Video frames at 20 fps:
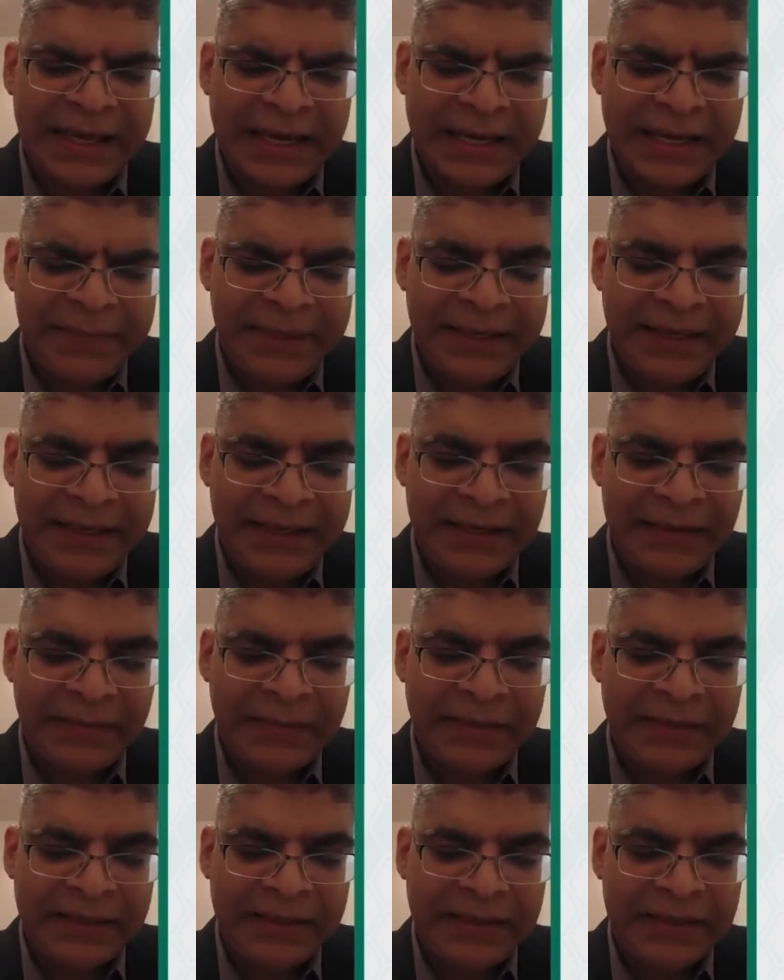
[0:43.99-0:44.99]
I
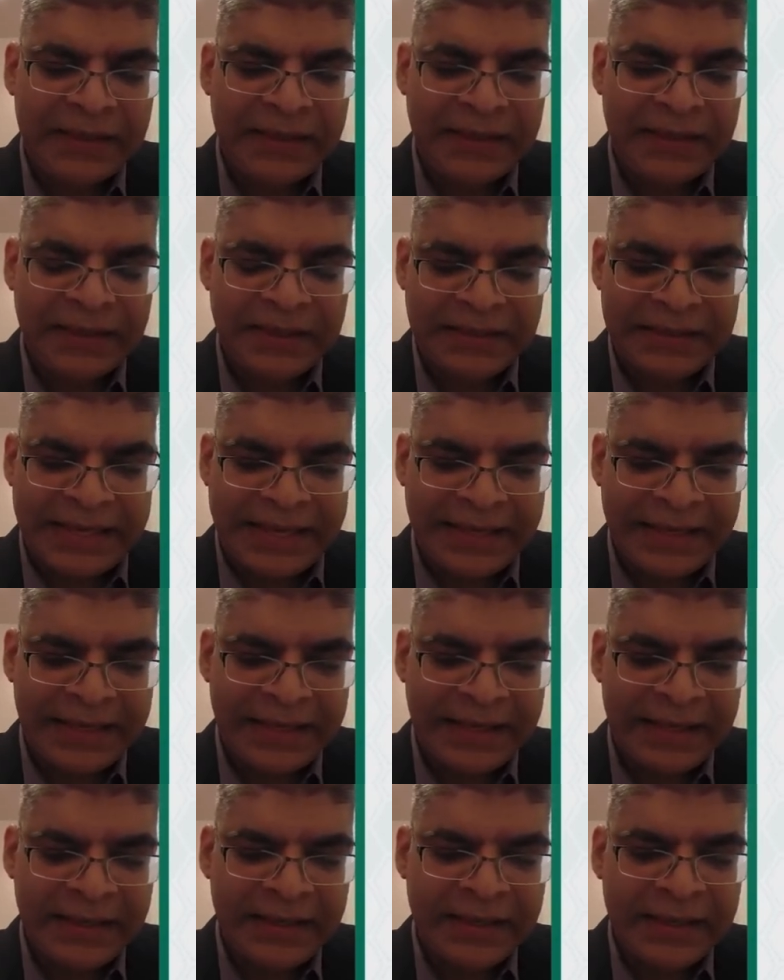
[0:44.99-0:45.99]
begin with
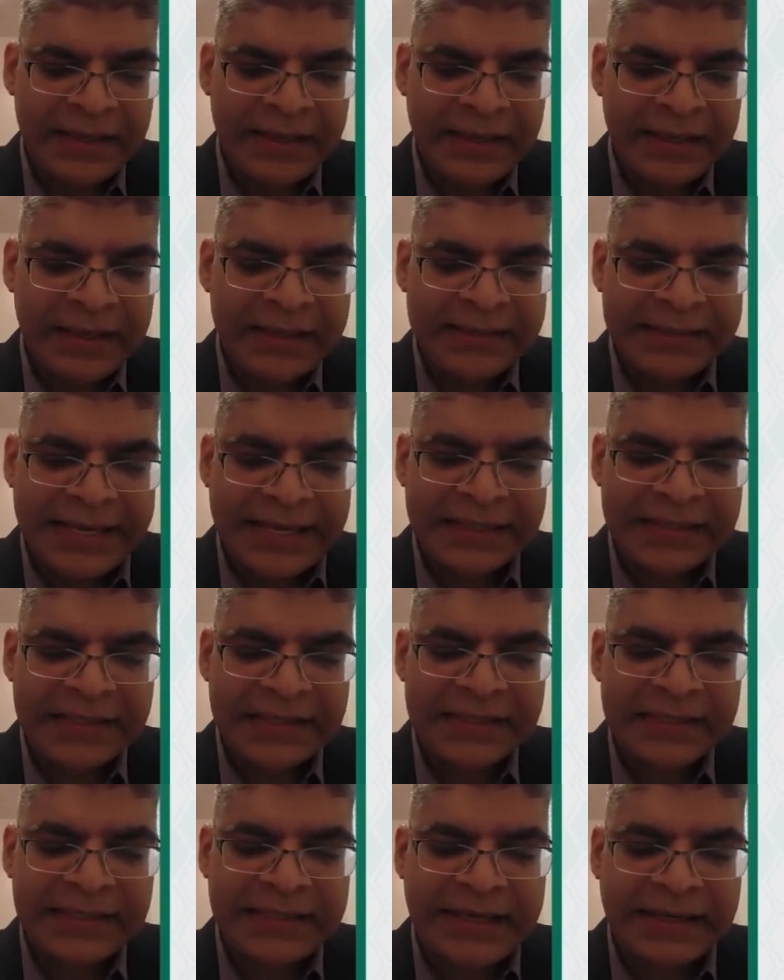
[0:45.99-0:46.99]
thanking His
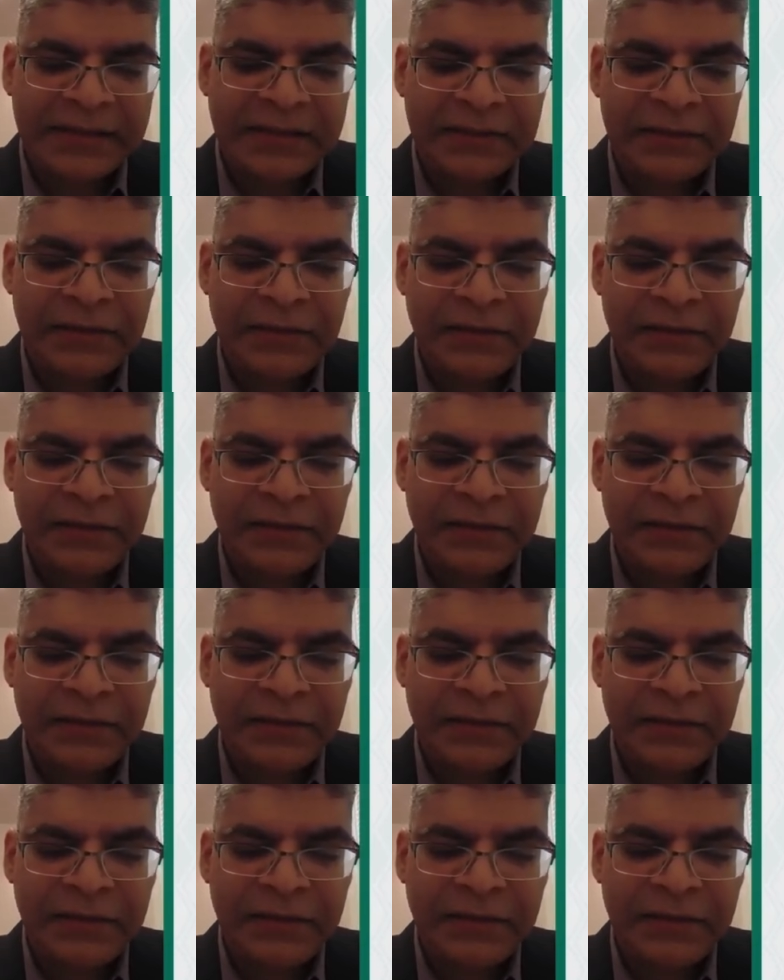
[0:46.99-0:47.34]
Excellency Dr.